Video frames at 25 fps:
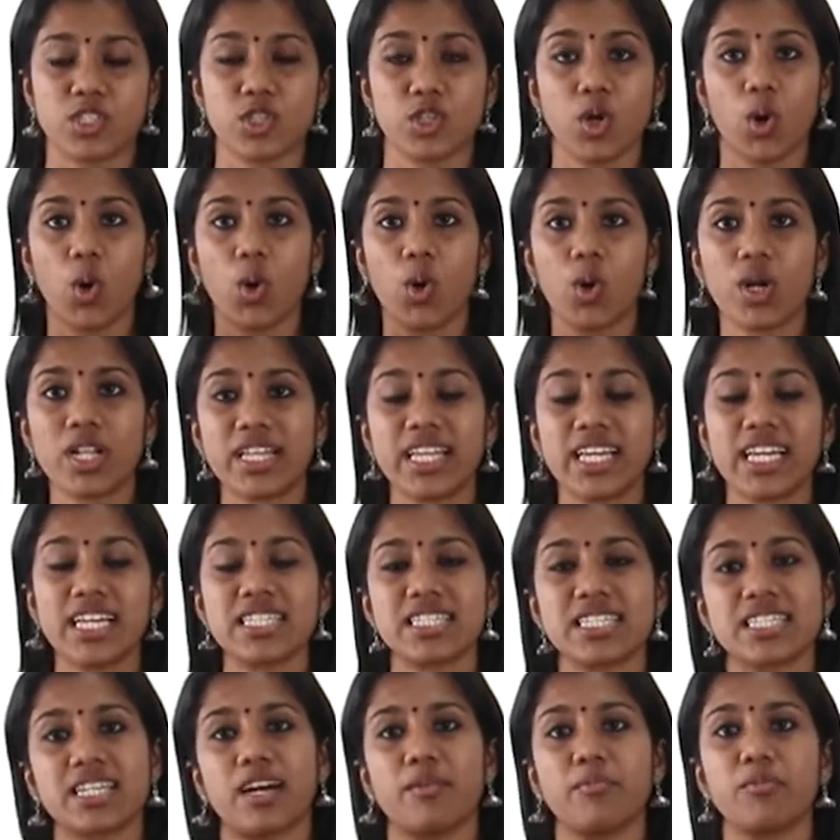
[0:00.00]
So all
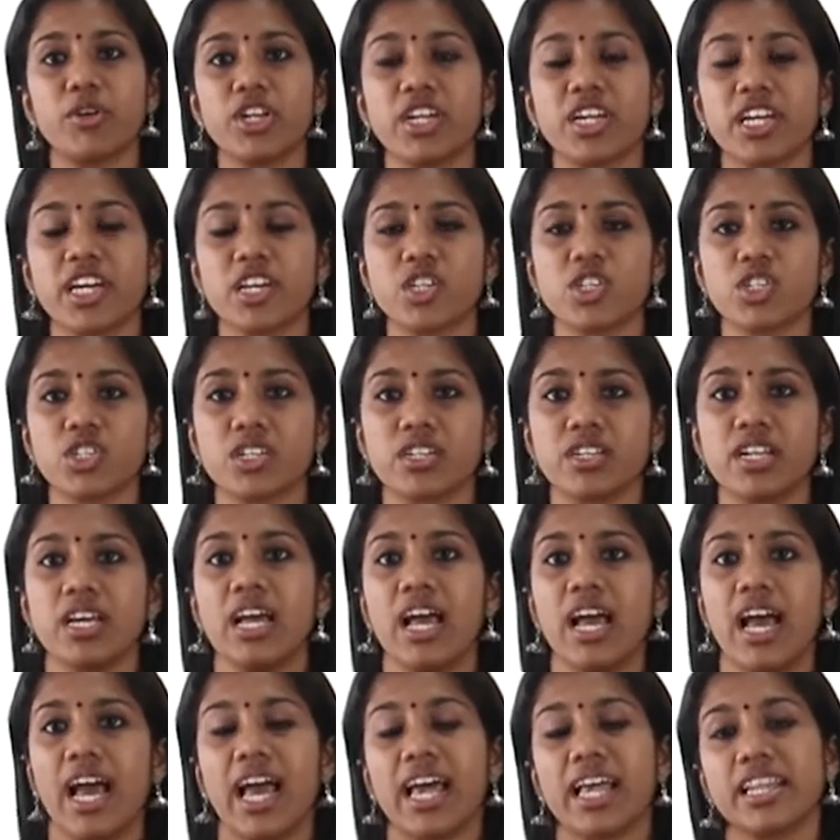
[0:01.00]
these communication
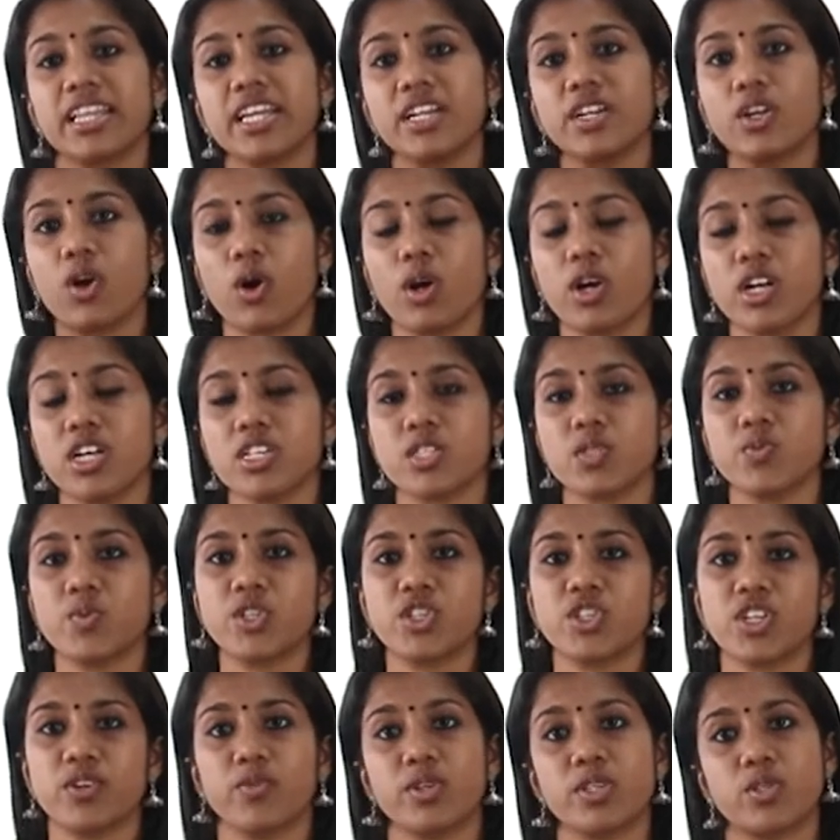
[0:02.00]
and the knowledge
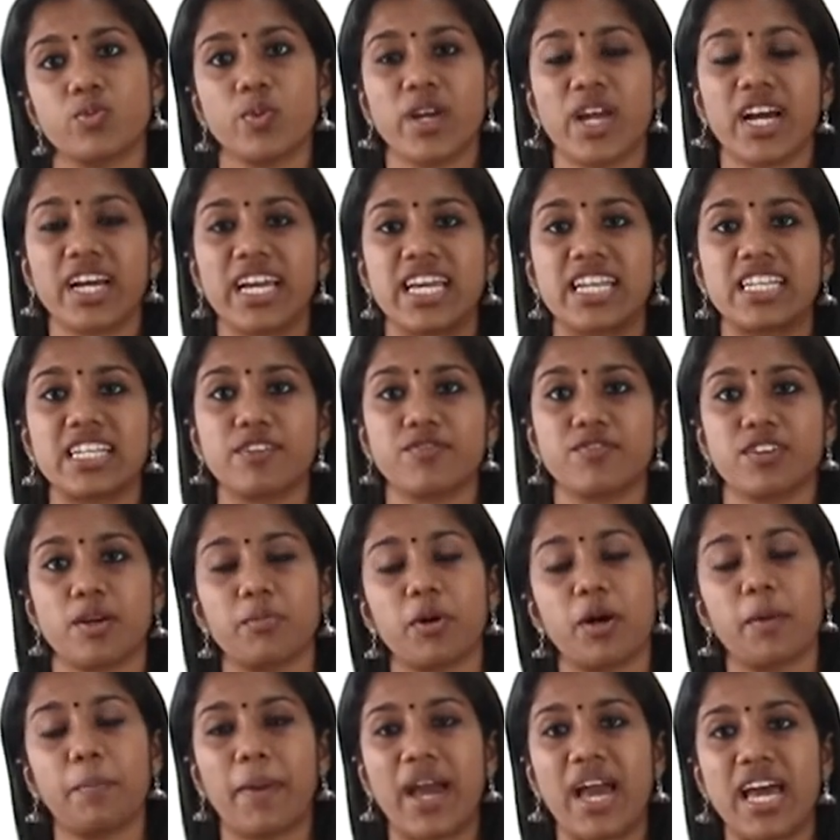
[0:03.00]
which, which we are getting
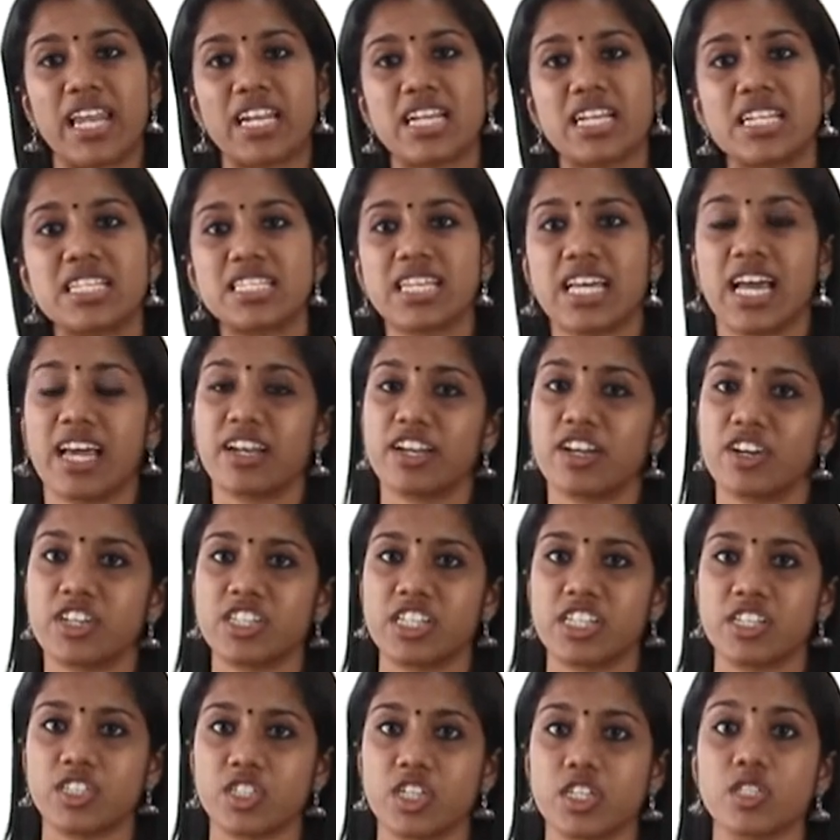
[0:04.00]
from our parents and our
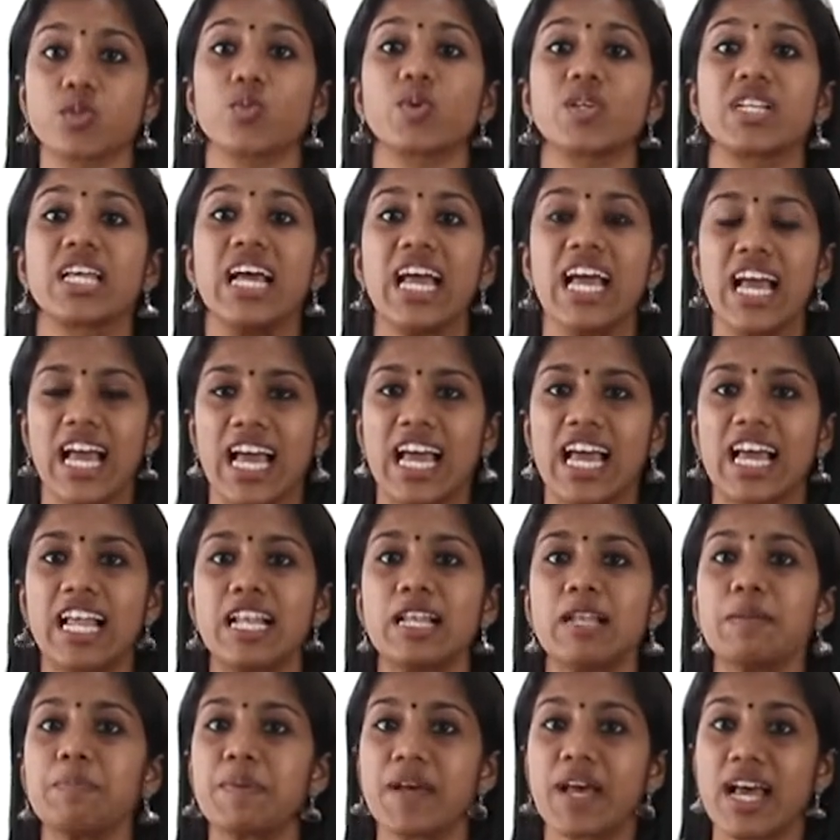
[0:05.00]
teachers will
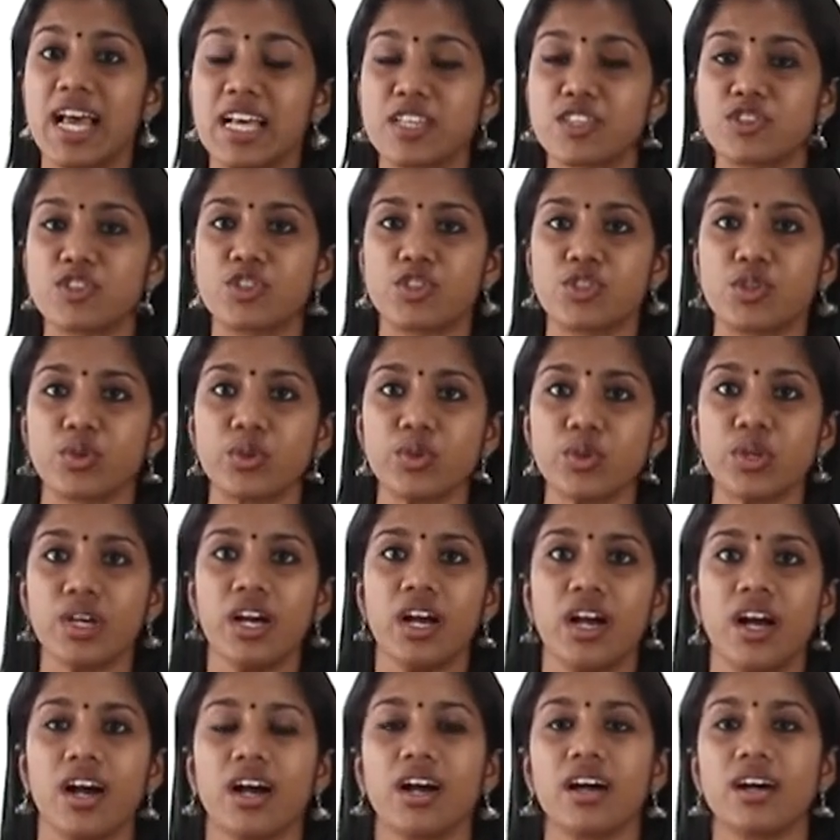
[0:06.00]
help us to
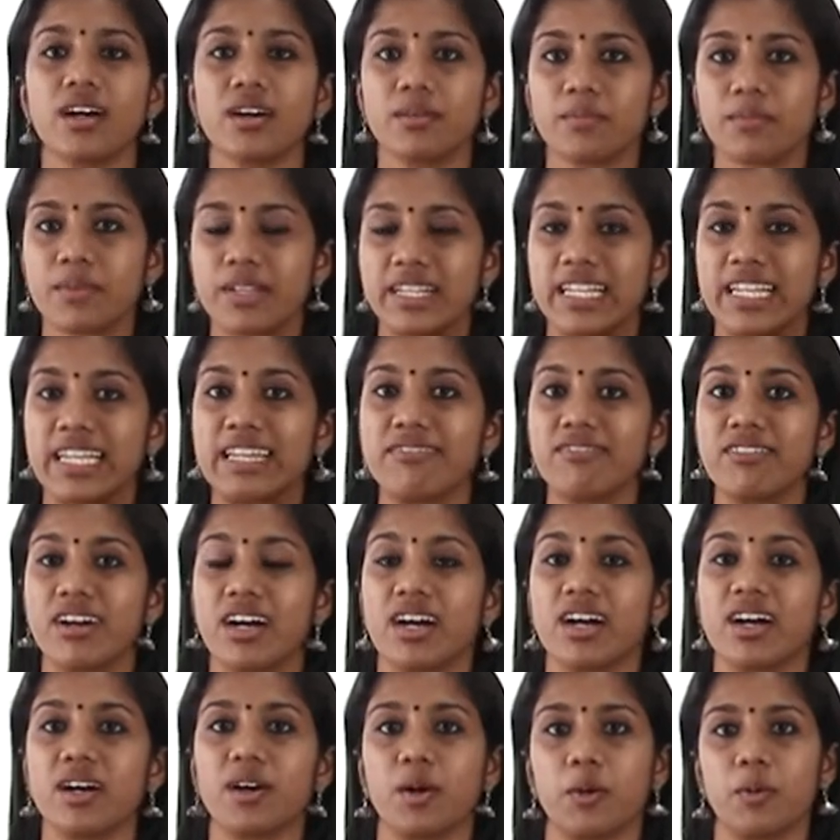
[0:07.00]
uh, live,
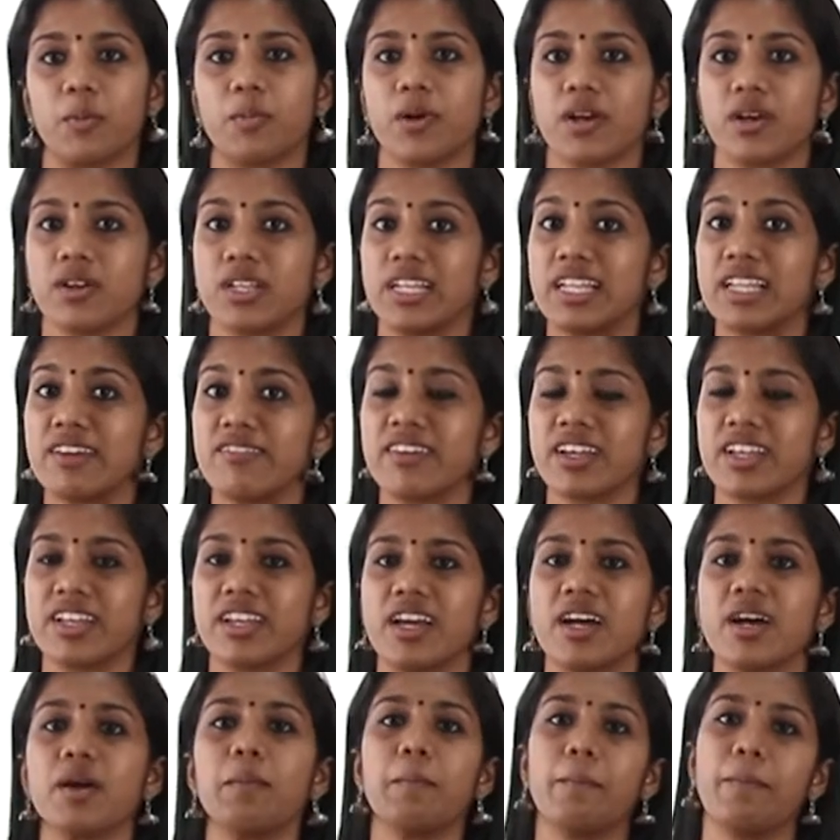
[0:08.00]
a, live in
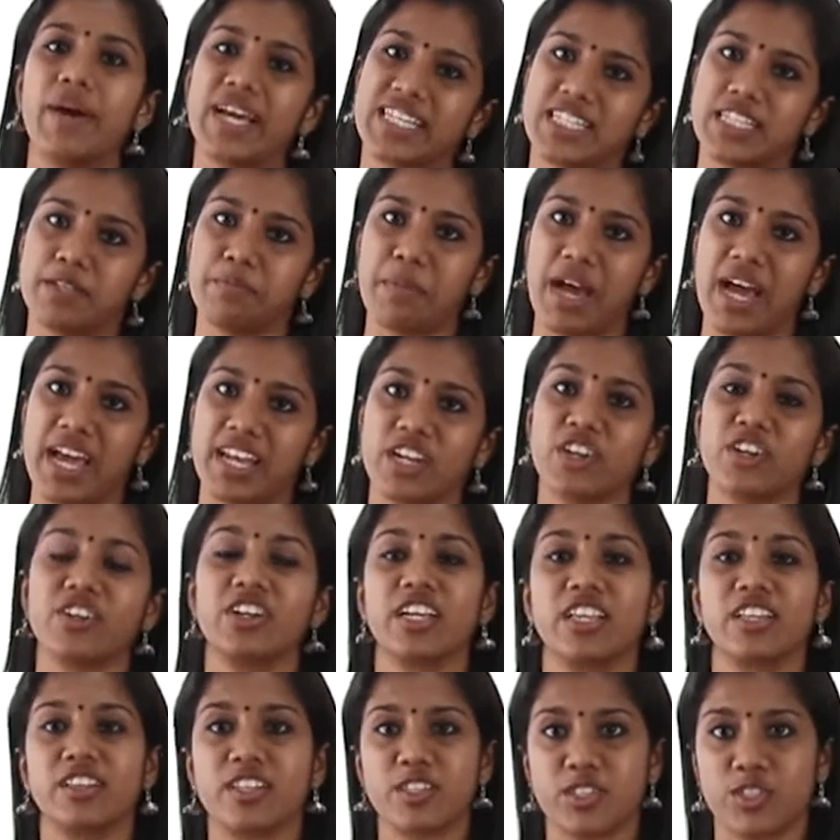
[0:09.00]
a better manner
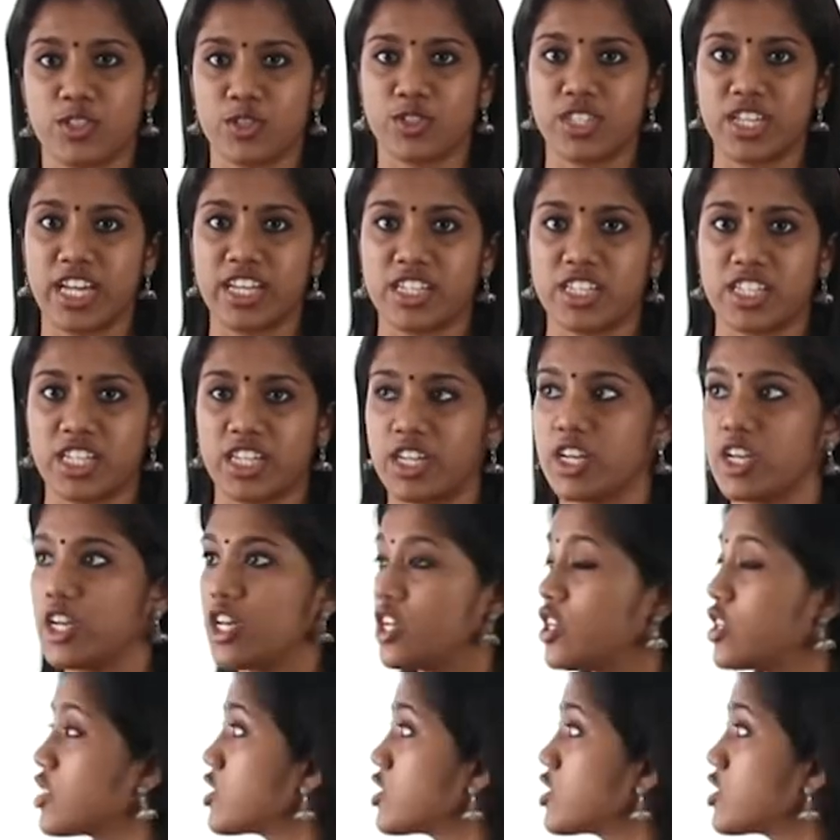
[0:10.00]
in the society.